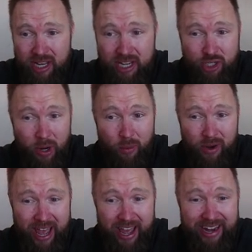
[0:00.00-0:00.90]
So I went
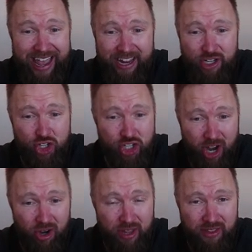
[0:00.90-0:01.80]
ahead and
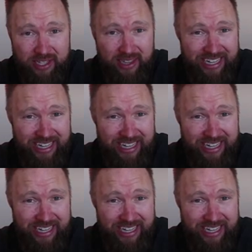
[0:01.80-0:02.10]
shared these